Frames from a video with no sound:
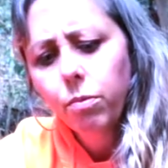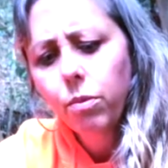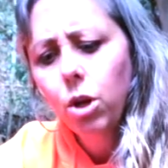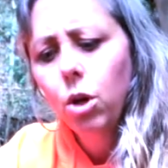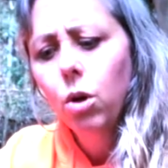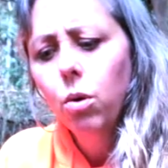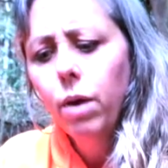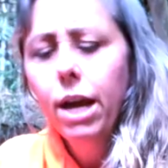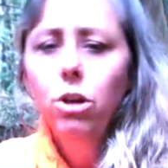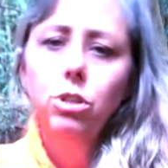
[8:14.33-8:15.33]

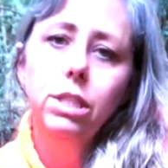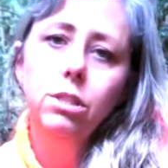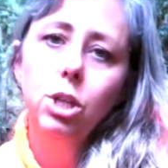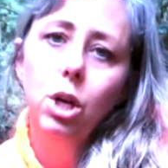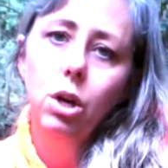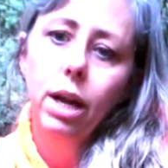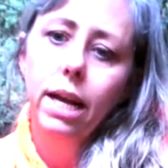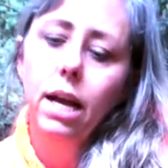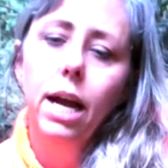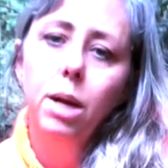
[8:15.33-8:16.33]
energies that are
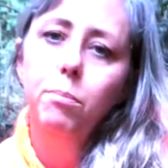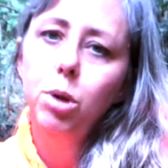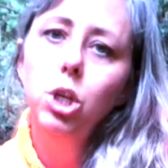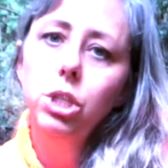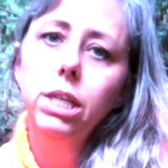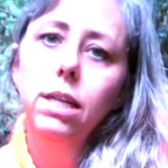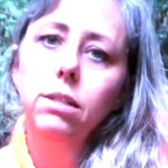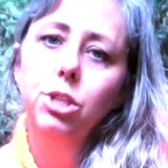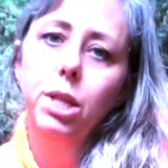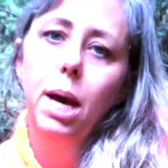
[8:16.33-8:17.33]
like kind of pushing
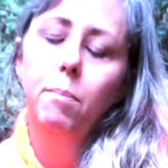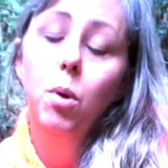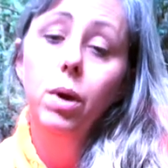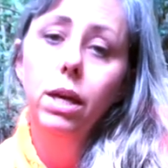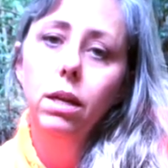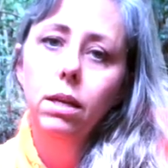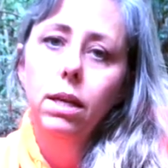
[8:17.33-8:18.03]
us to that point.